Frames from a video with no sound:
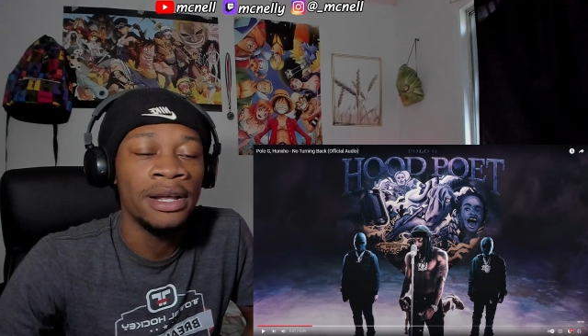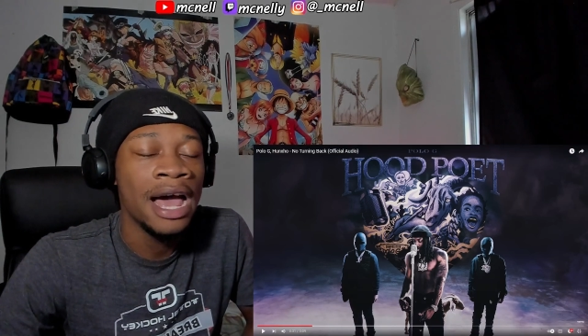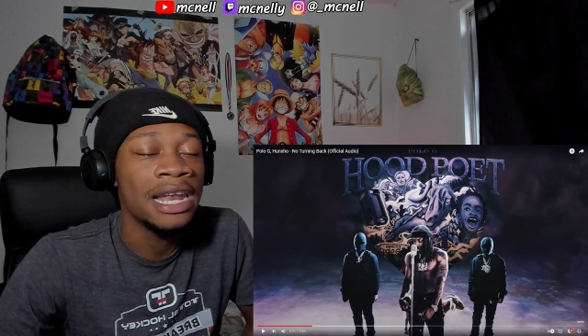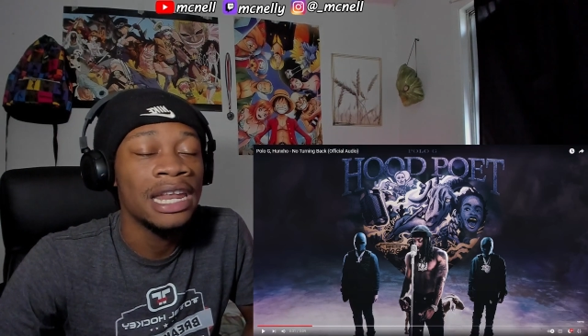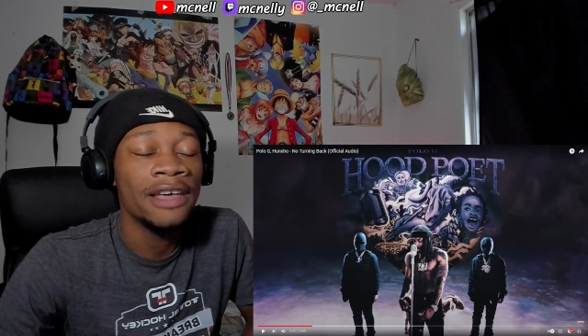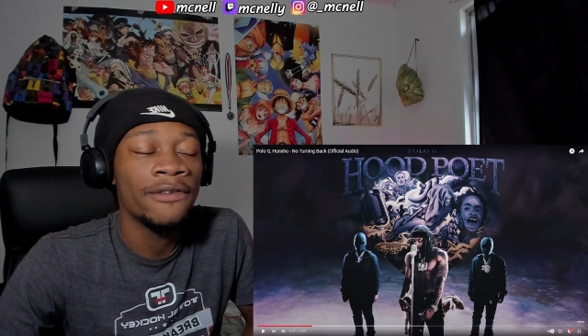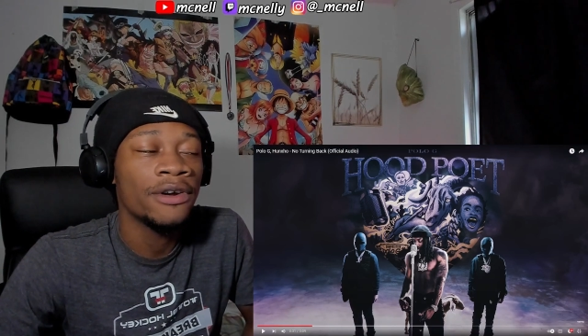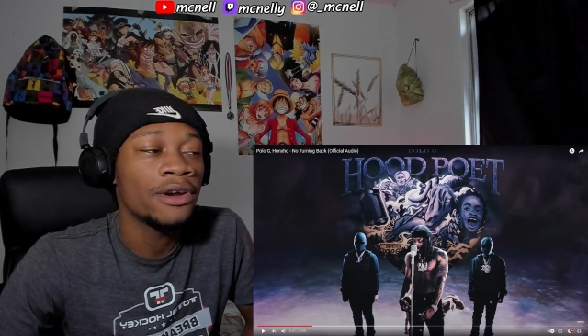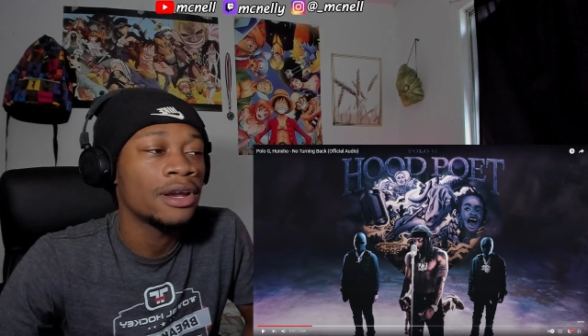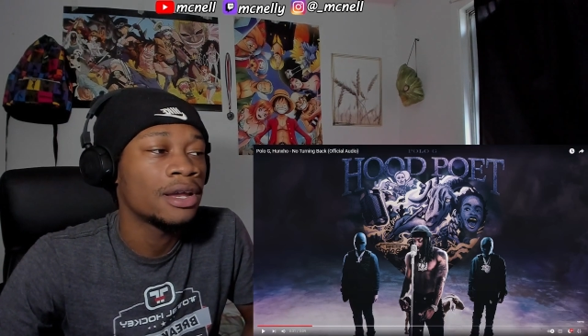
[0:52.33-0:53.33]
I
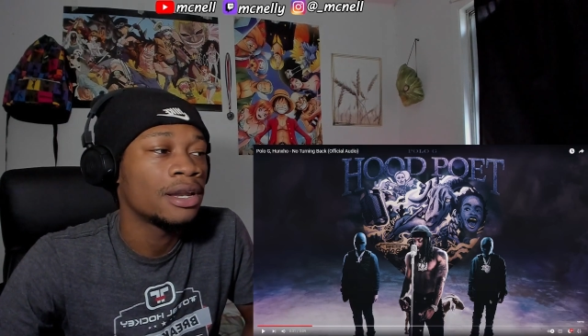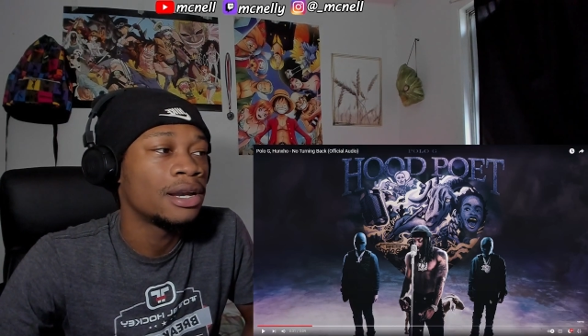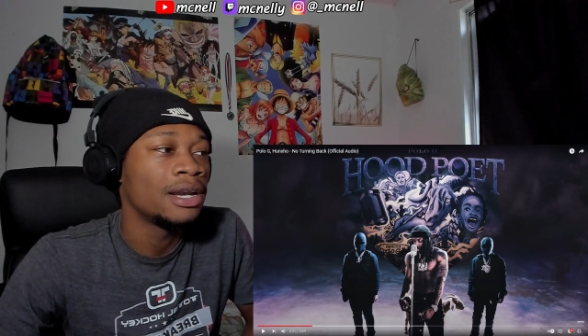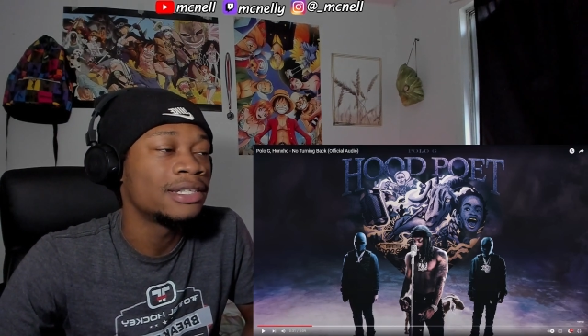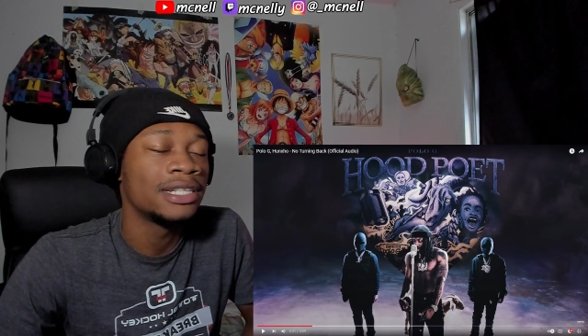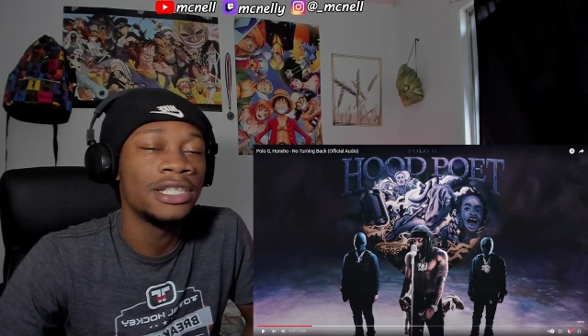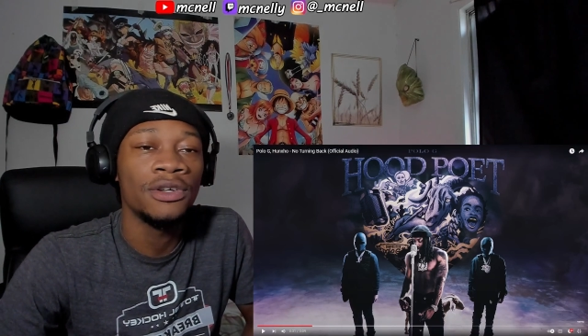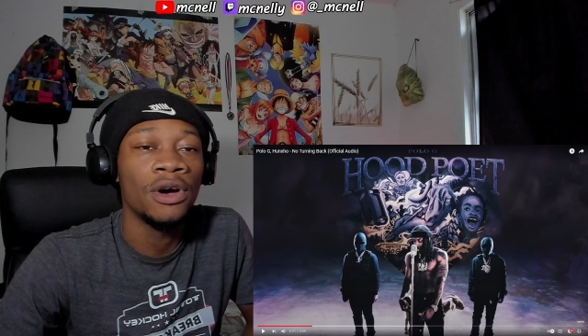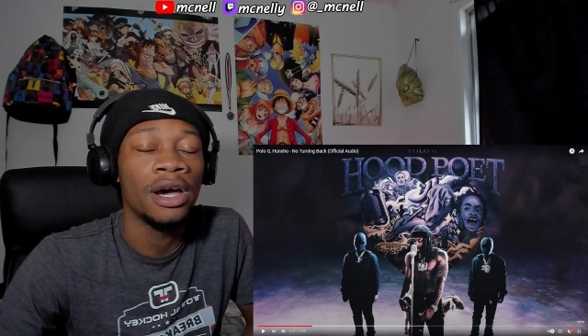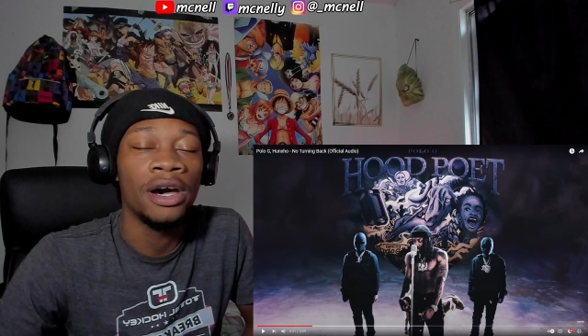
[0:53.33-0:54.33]
never listened to
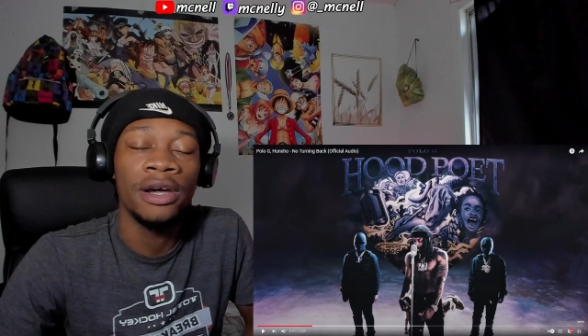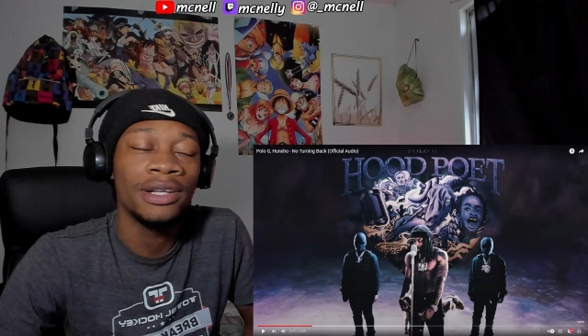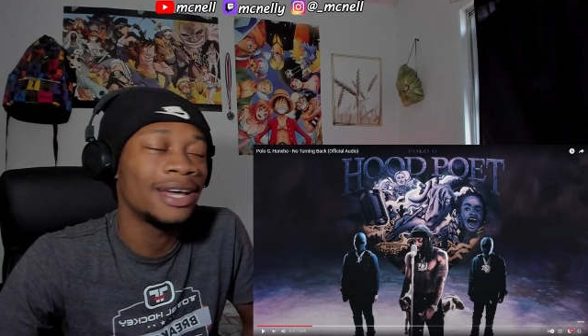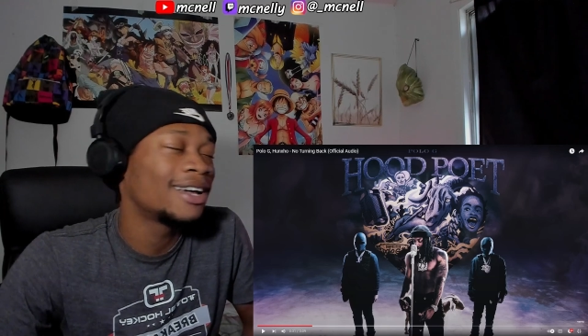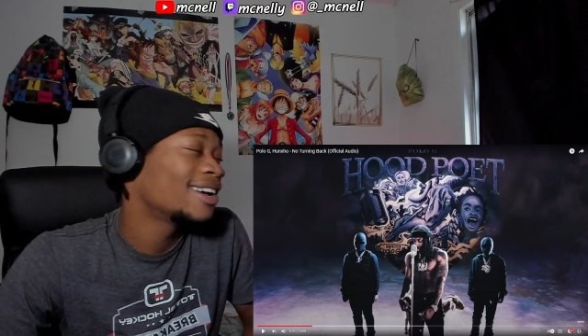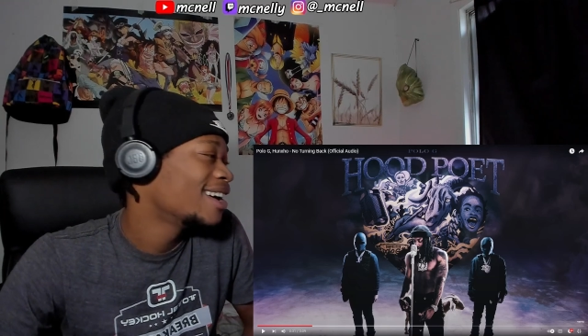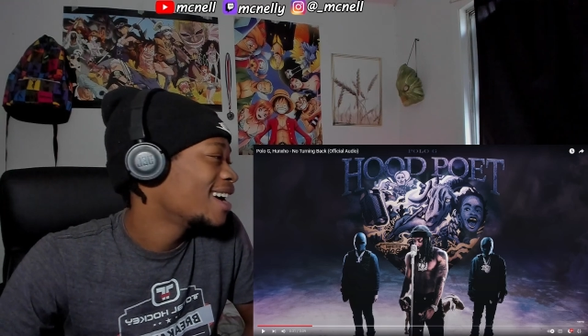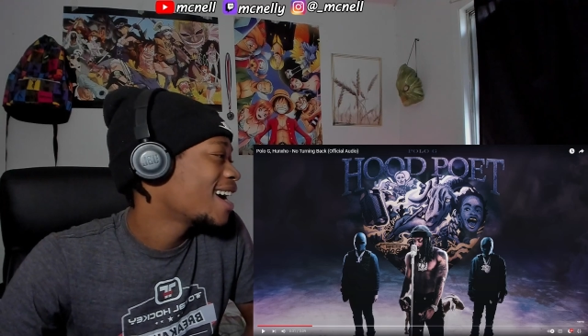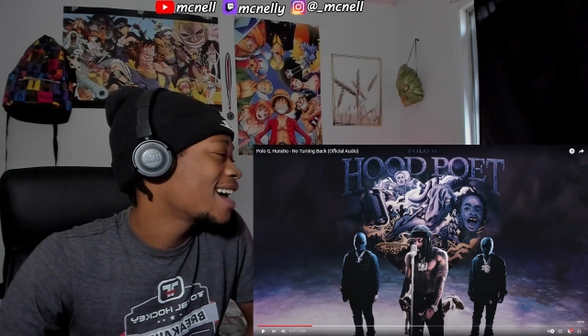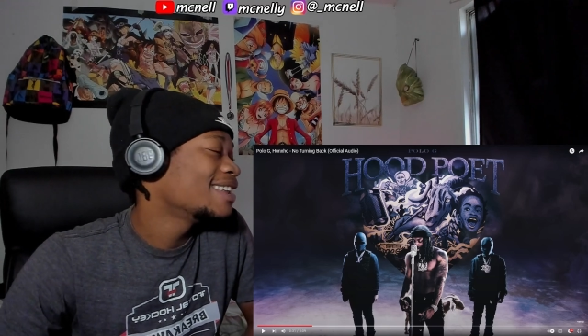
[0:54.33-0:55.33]
a
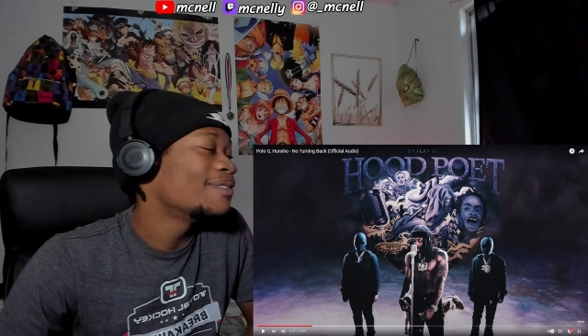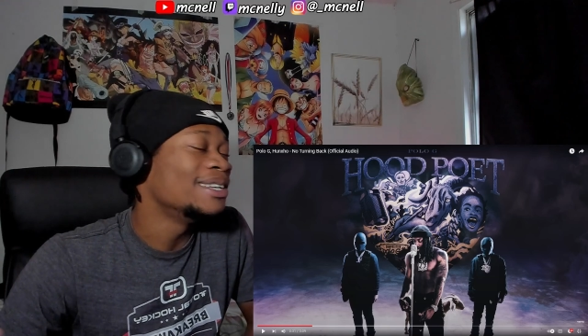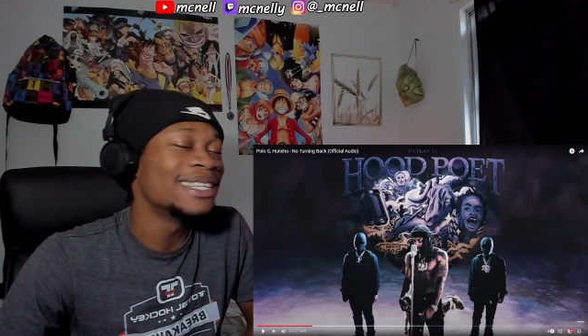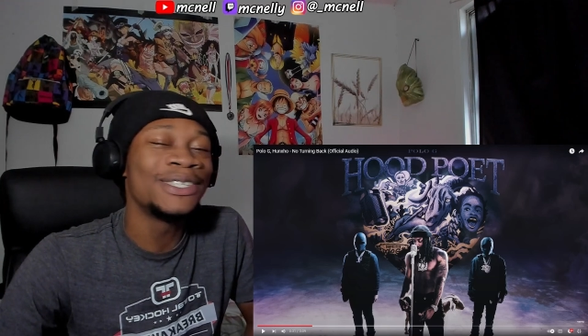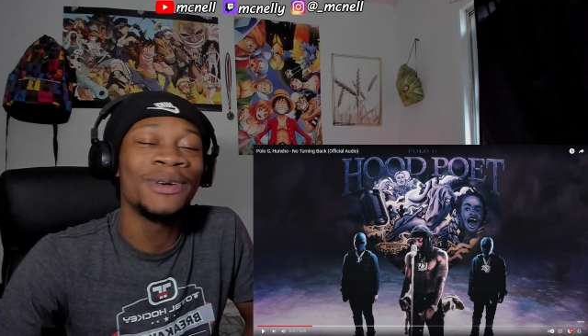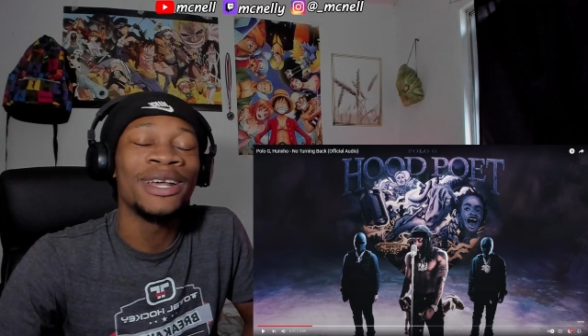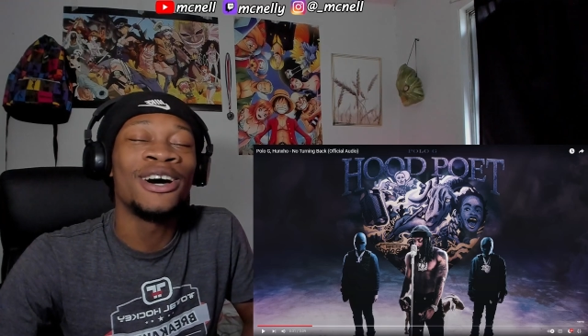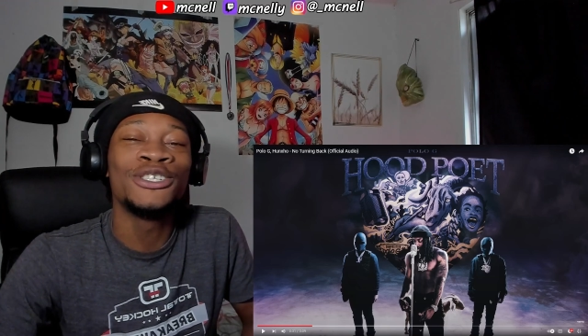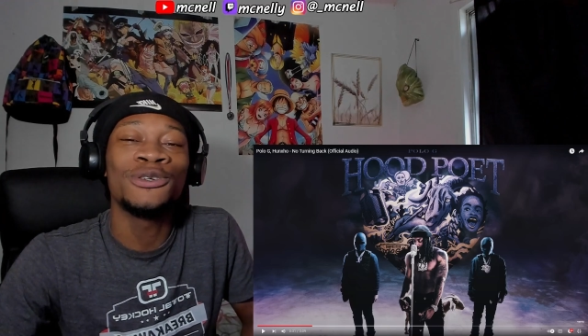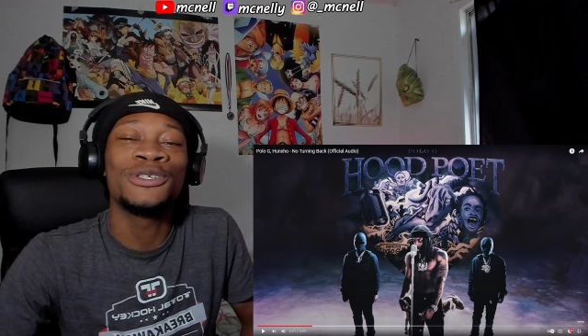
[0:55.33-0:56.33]

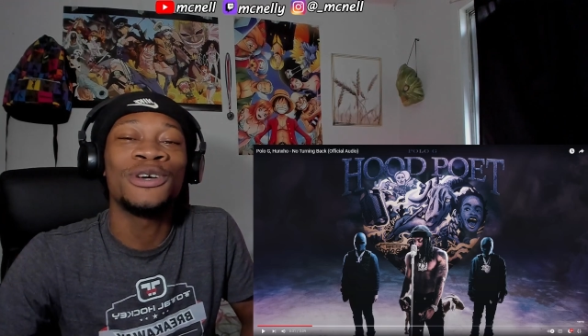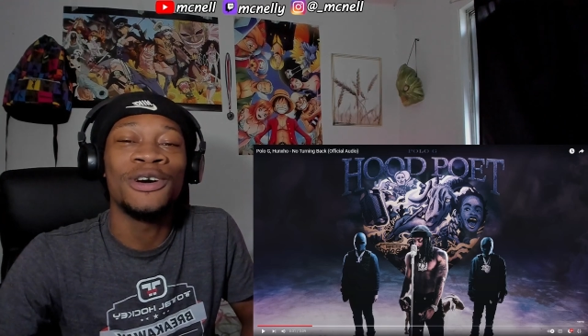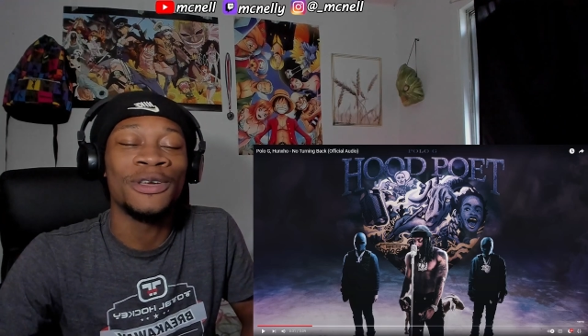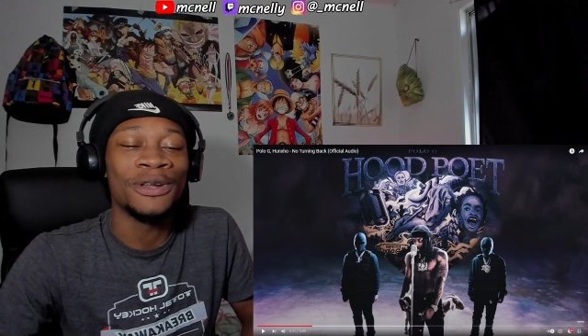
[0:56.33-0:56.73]
Hunxho song,